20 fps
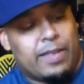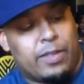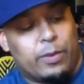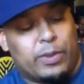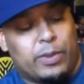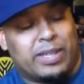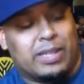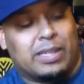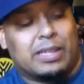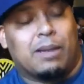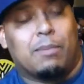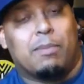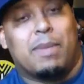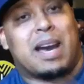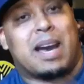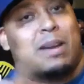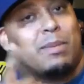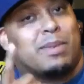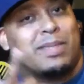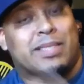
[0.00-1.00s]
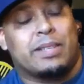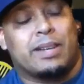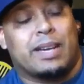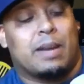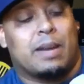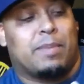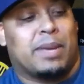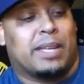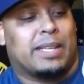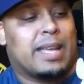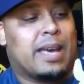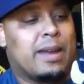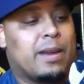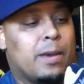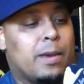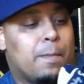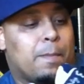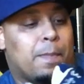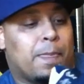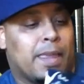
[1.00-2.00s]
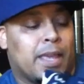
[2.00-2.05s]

leather with the gum bottom. I still gotta pick that up.